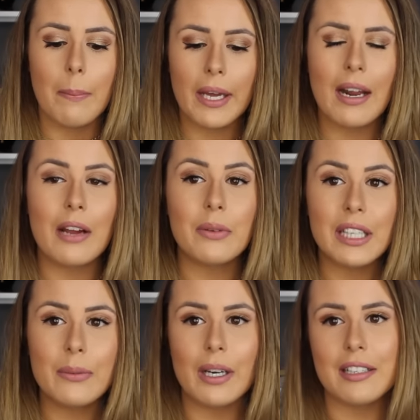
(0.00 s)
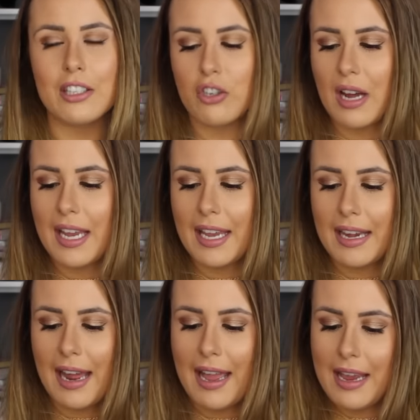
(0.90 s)
but I really wanted to try
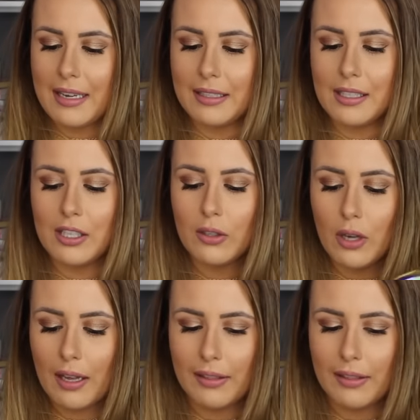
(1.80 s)
it and you got